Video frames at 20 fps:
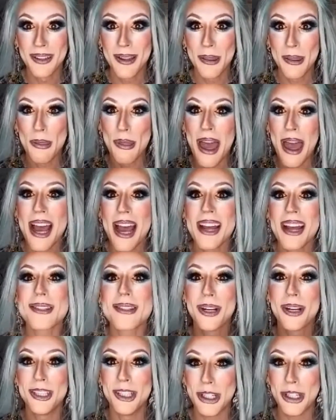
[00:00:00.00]
that's
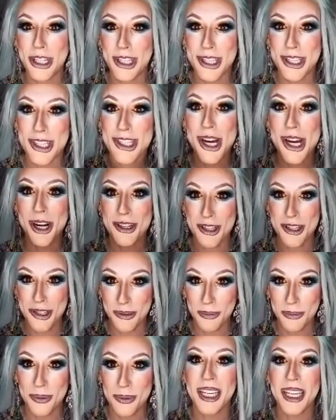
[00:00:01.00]
when you can start to
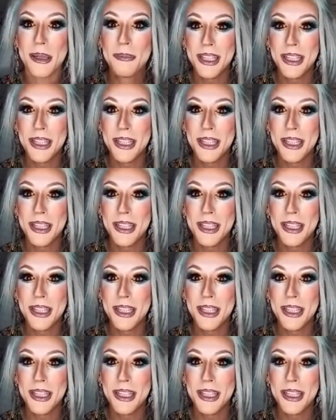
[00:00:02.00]
really